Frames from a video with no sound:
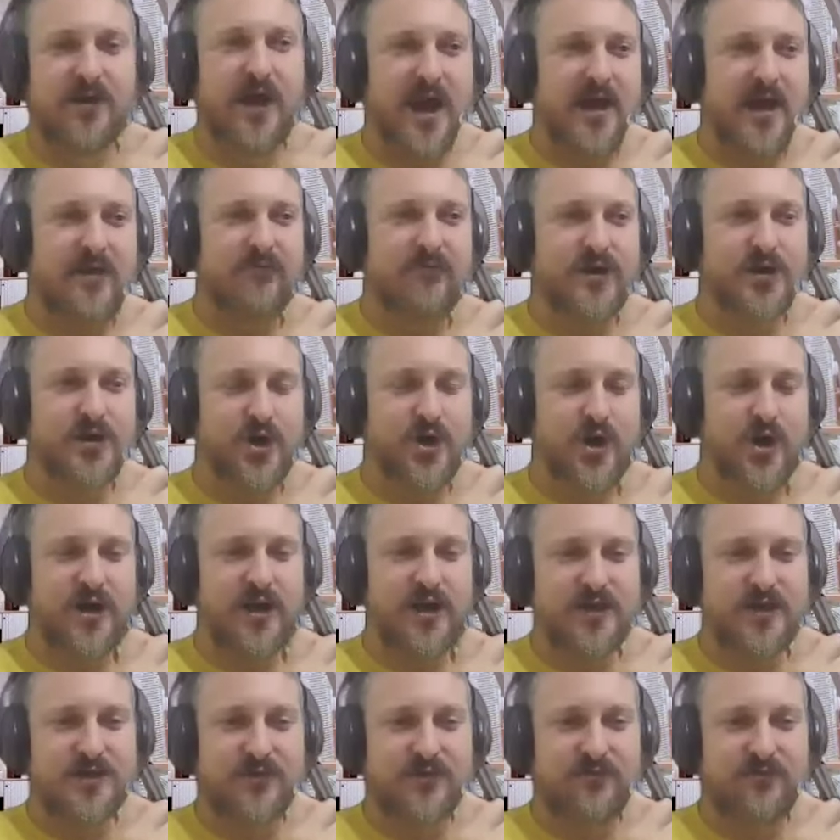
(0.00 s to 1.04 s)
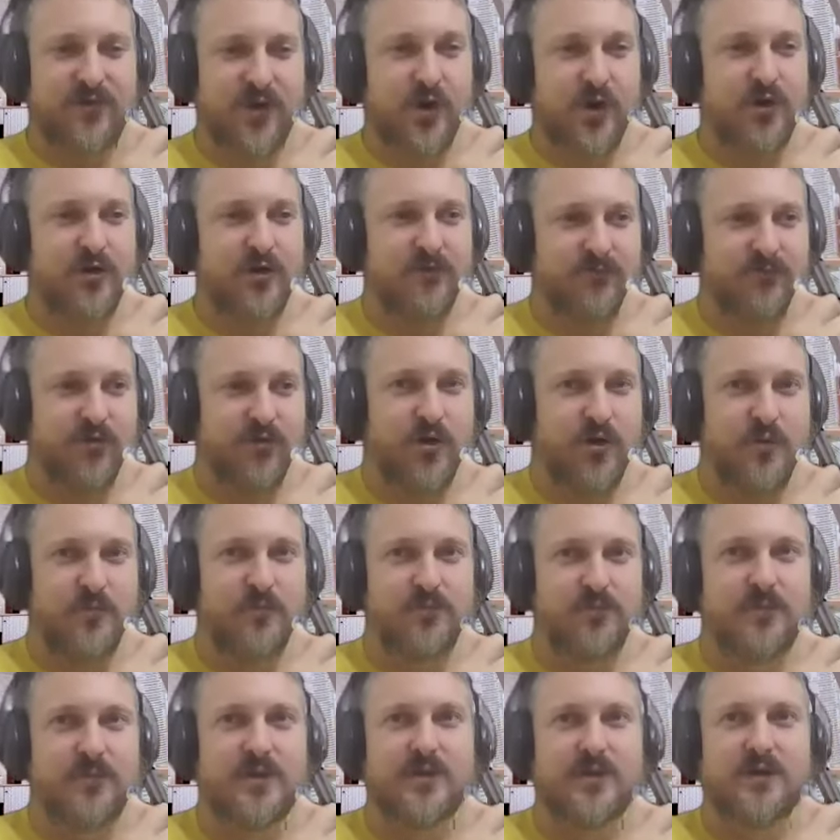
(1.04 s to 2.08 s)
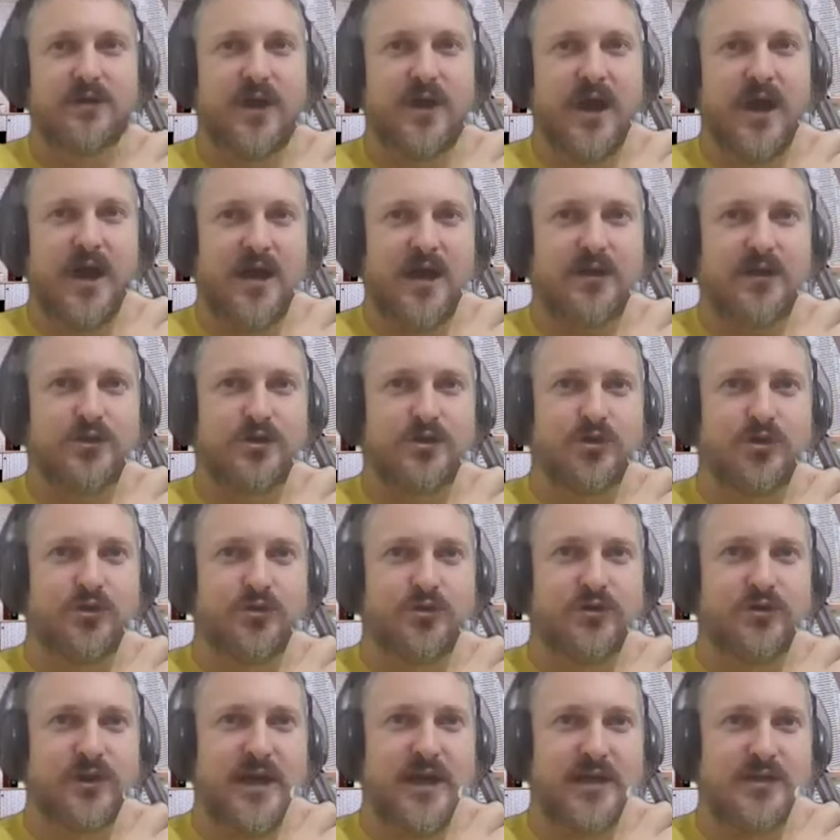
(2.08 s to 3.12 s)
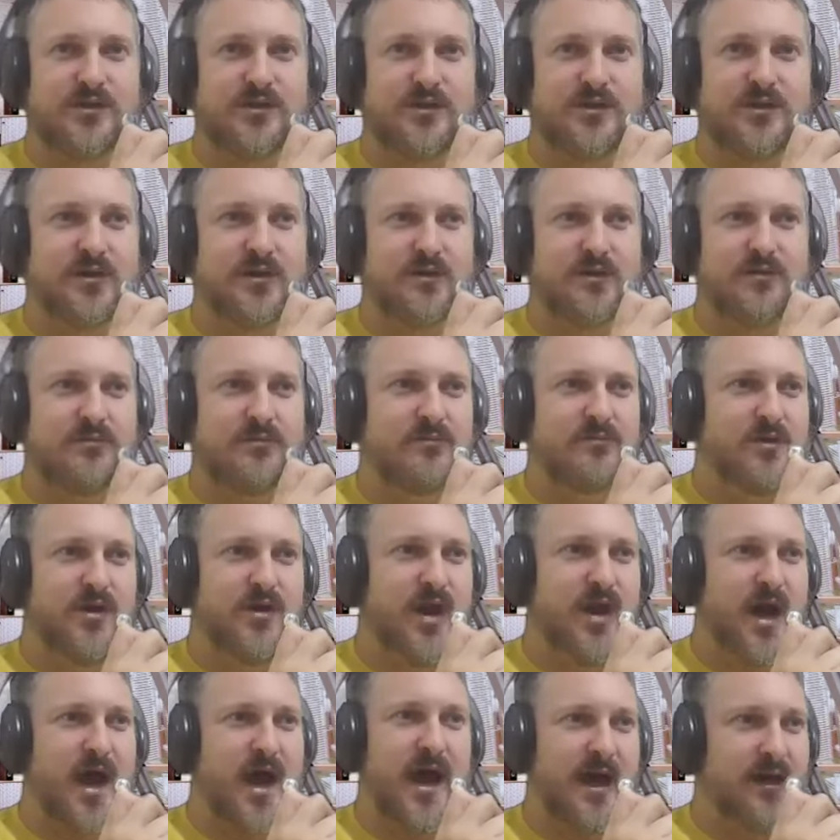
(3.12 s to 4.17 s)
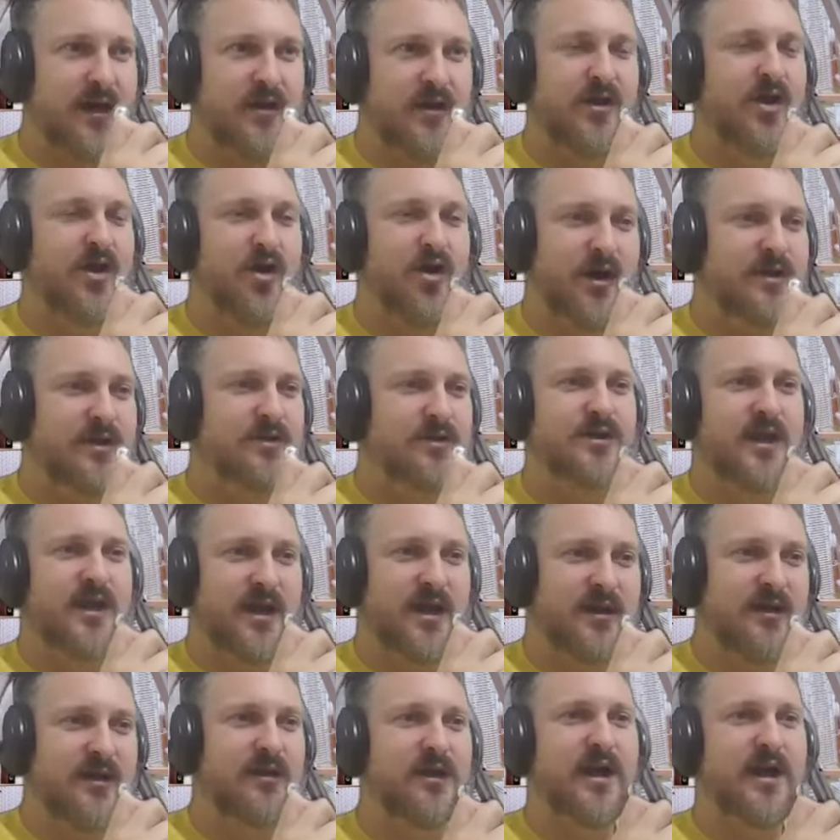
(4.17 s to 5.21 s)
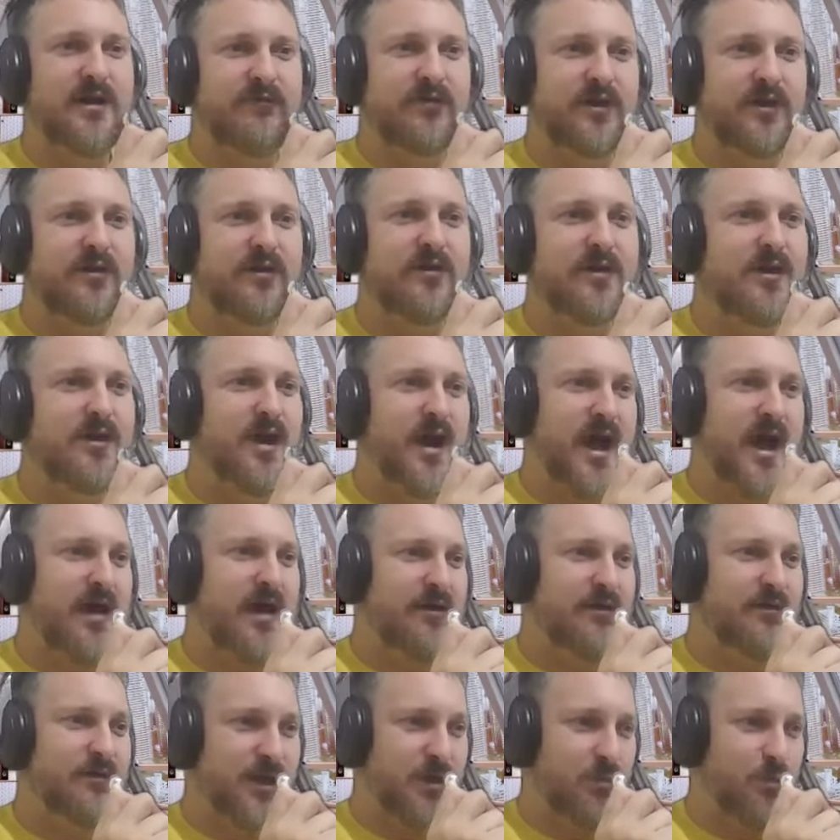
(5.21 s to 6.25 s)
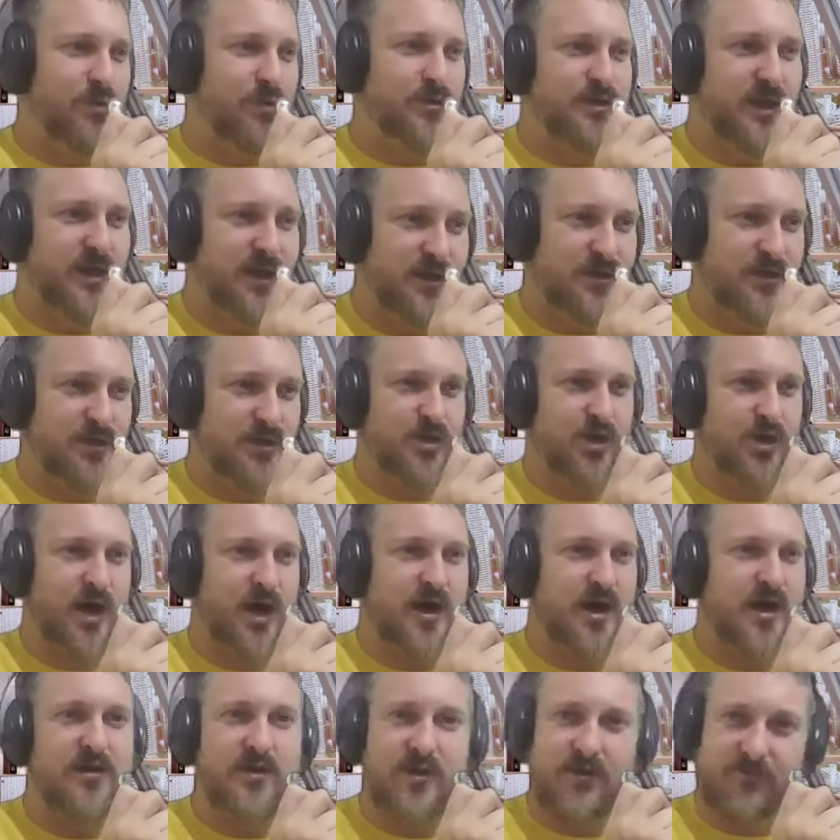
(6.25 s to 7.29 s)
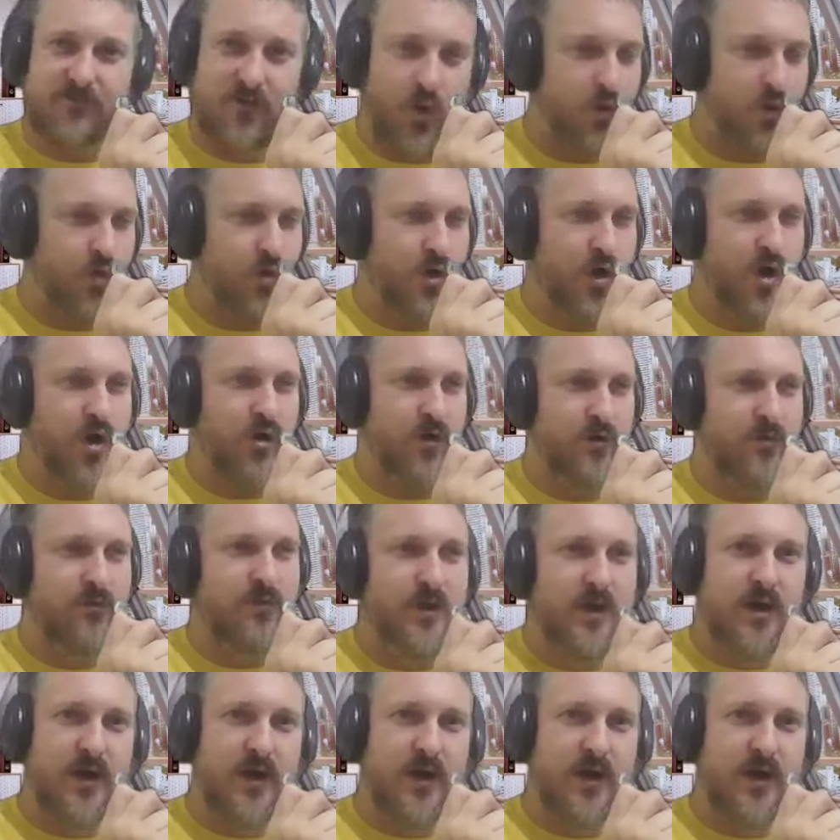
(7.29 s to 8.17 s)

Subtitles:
Every Chinese inverter from 2008, 9, 10, 11 that was here in Australia, they've all gone.